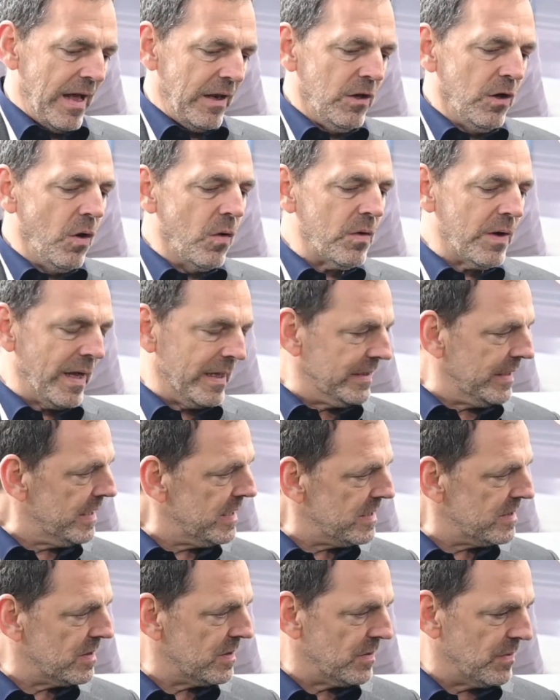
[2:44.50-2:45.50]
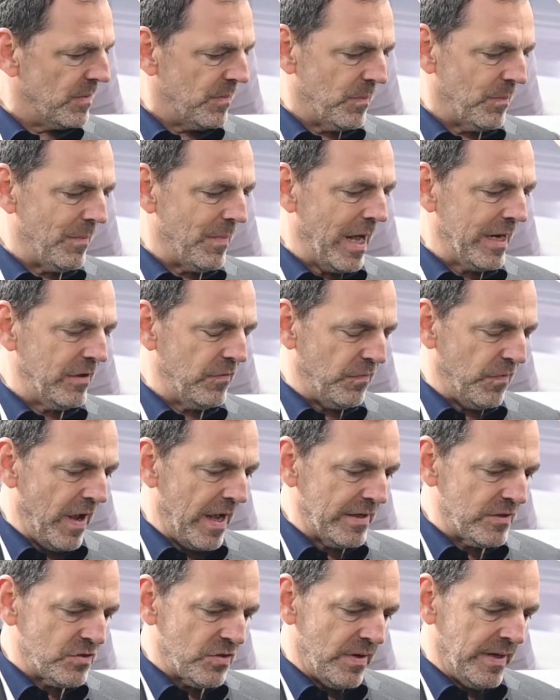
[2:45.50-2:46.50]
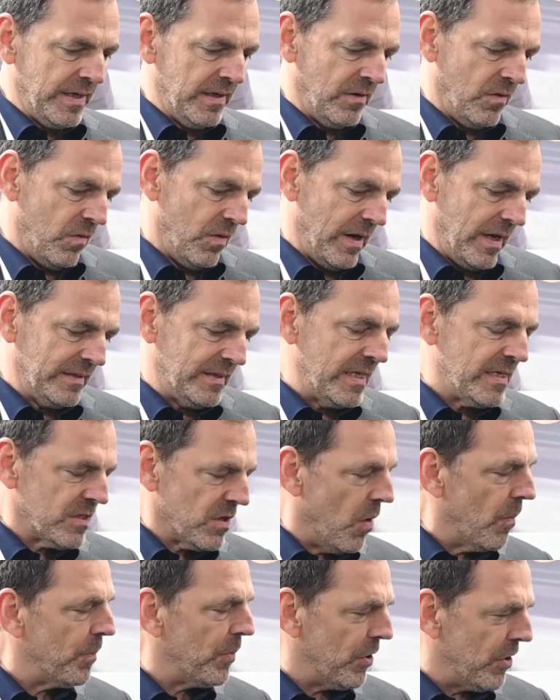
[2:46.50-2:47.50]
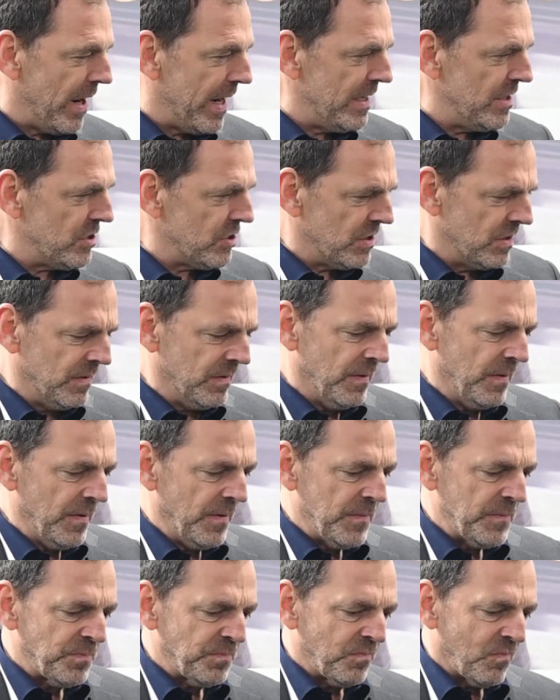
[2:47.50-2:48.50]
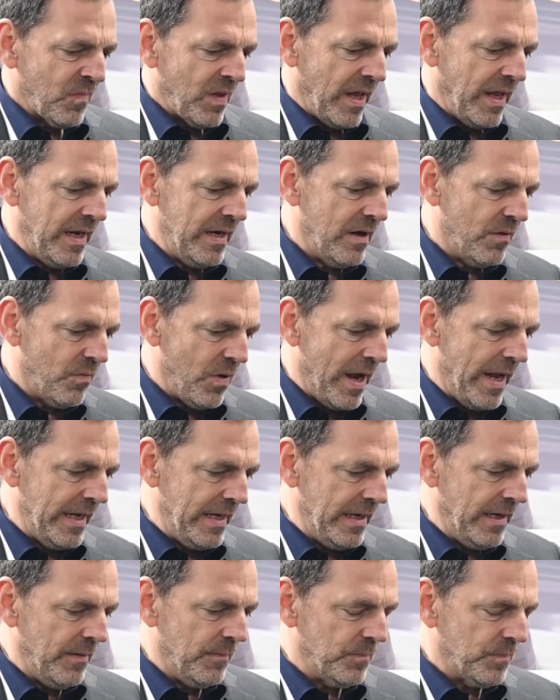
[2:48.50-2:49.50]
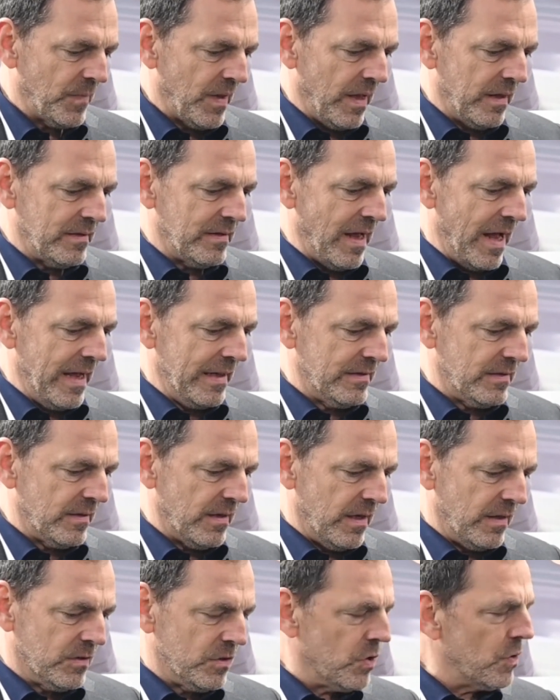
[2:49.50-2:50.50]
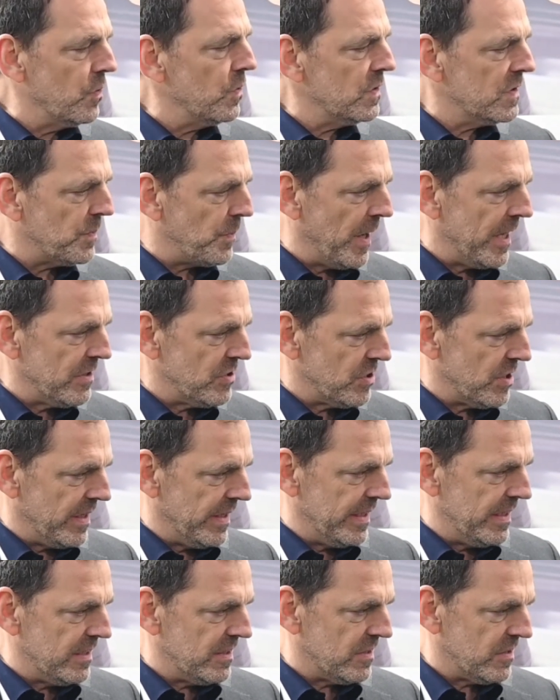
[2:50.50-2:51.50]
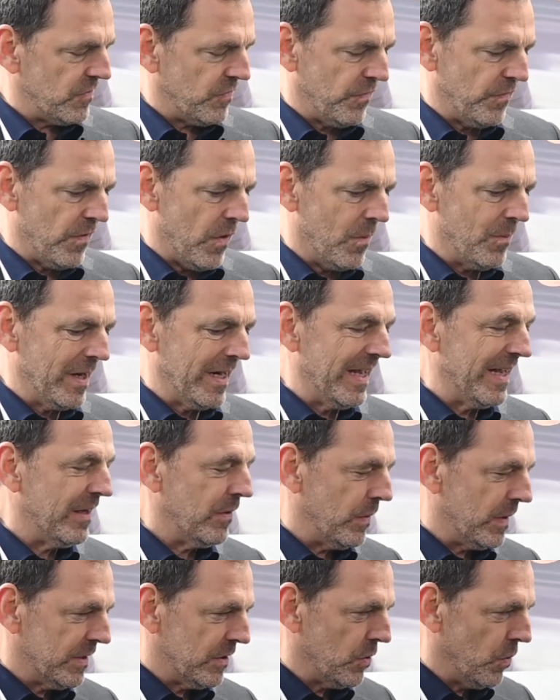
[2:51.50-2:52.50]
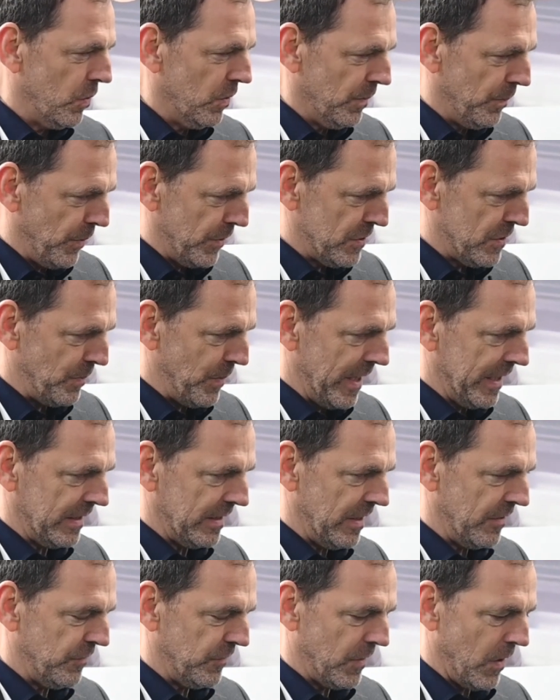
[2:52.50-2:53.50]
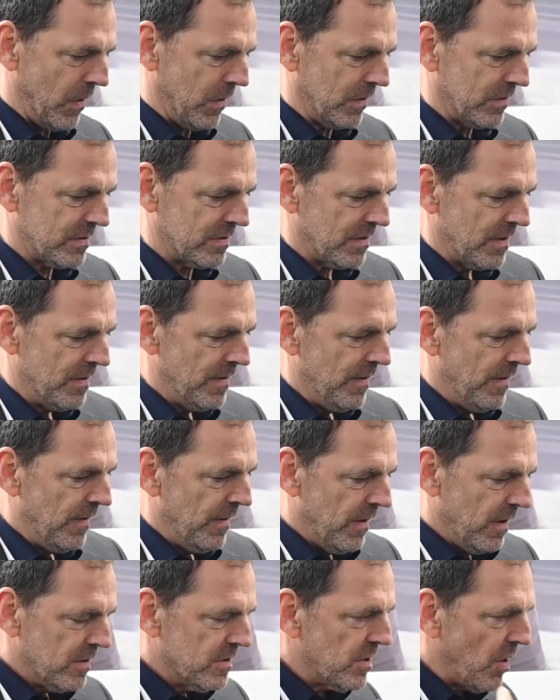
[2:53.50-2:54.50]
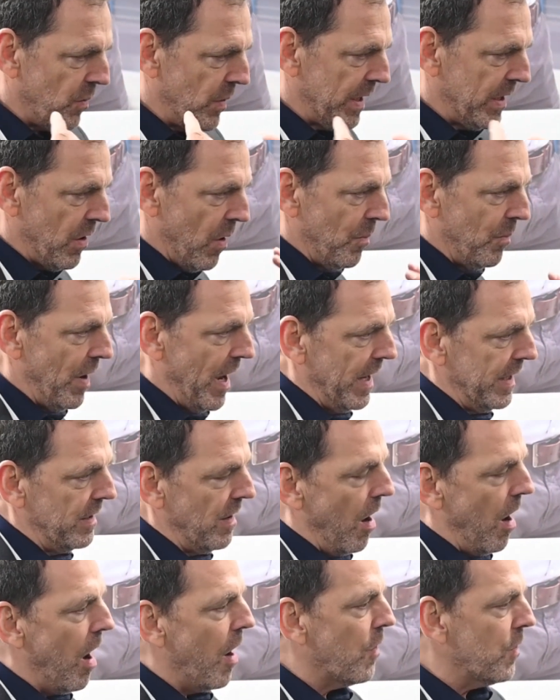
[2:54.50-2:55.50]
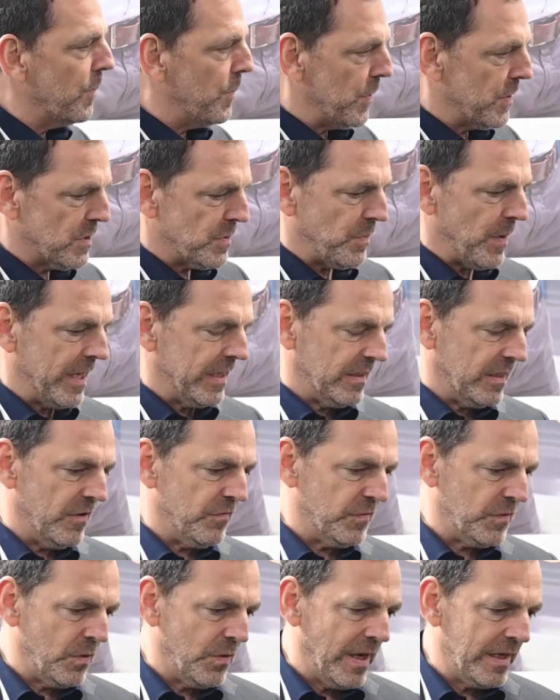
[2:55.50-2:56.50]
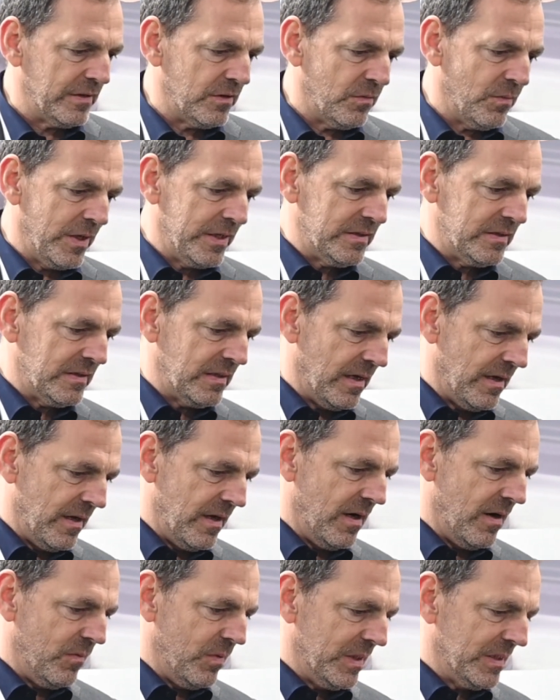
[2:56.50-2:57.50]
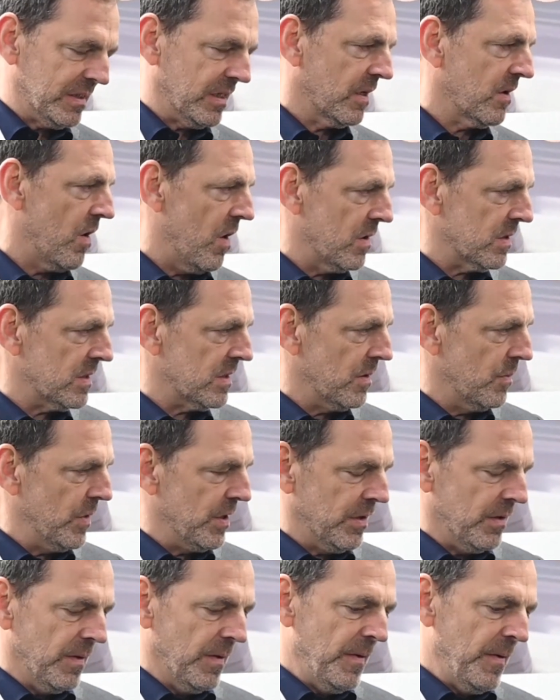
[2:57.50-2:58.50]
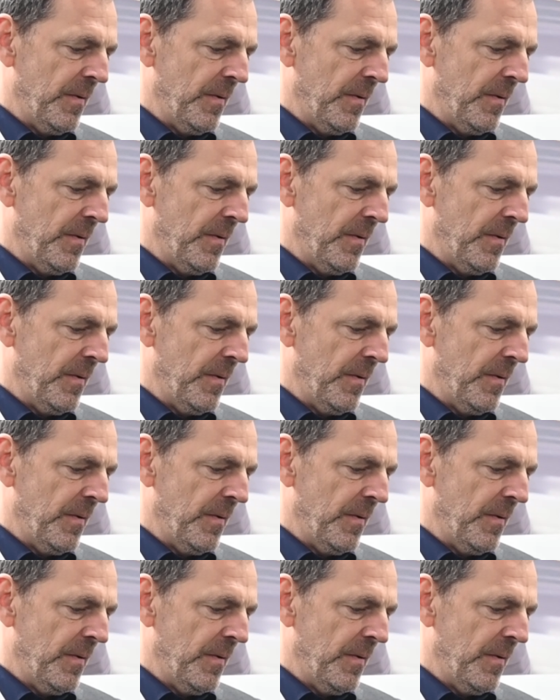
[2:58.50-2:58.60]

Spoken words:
look at his manufacturing or at his operation in a way that a true specialist from a liquid tool perspective does. So we combine our perspective together with the customer,